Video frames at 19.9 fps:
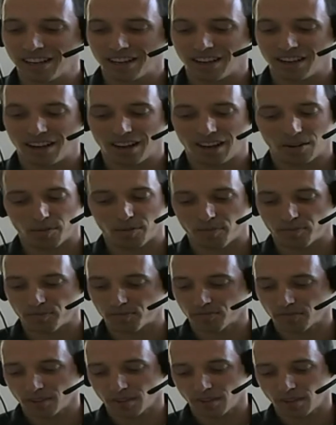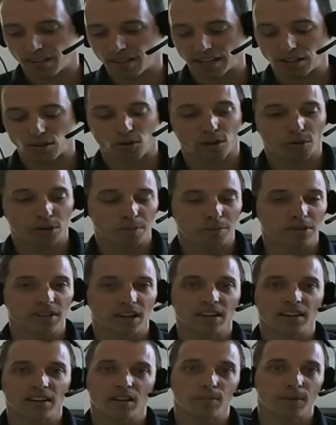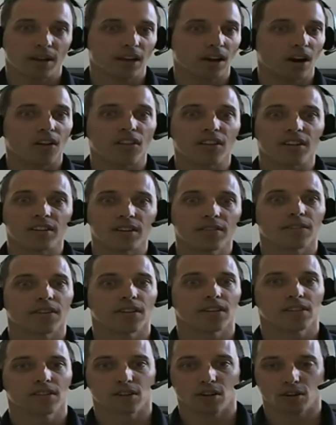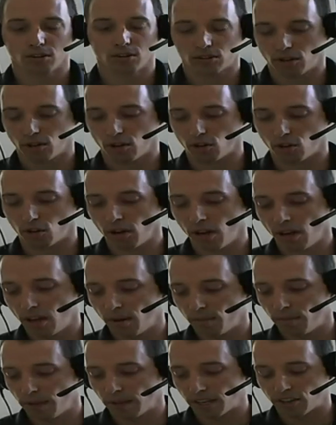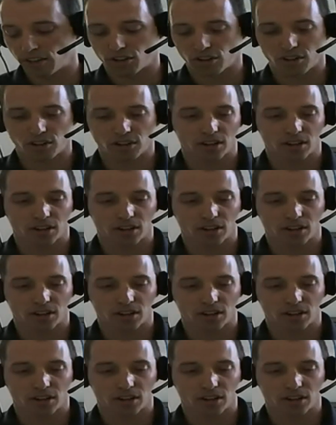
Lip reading: that 2 to 3% can make all the difference. So making sure they're